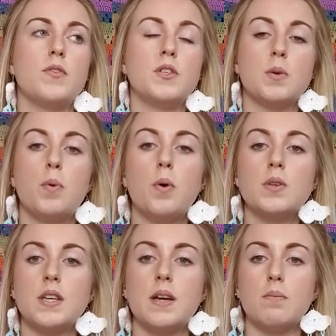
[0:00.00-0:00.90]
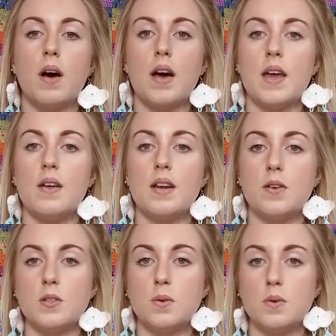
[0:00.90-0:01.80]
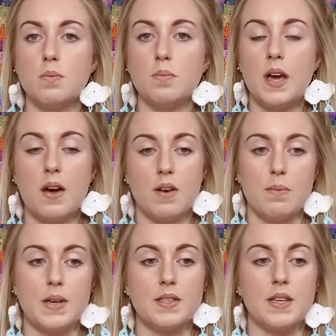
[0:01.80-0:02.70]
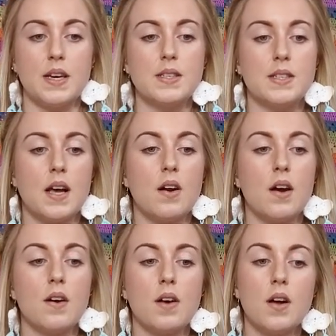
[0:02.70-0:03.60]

for supporting my little earring business and I,